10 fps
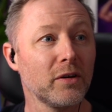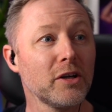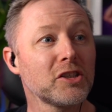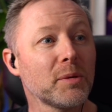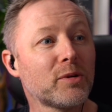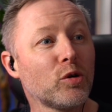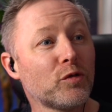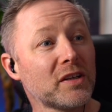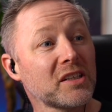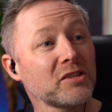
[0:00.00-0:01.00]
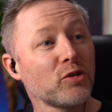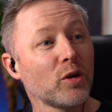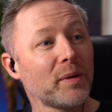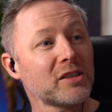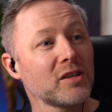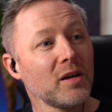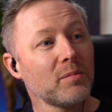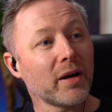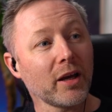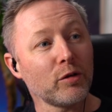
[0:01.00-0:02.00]
Jimmy Two-Face, thanks to 200 bits. My
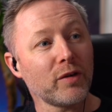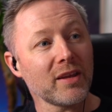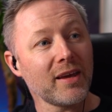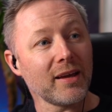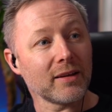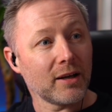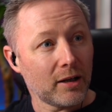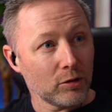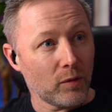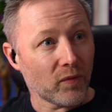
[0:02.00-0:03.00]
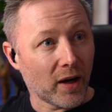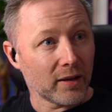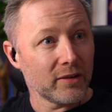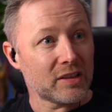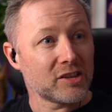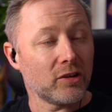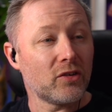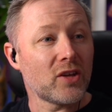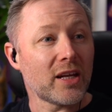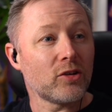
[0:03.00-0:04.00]
girlfriend Kate in Carlo Island is turning
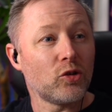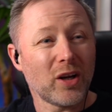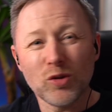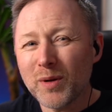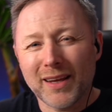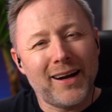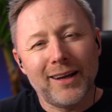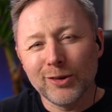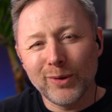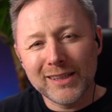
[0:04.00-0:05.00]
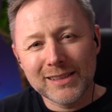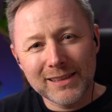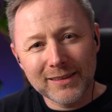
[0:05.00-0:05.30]
32. I know what Carlo is.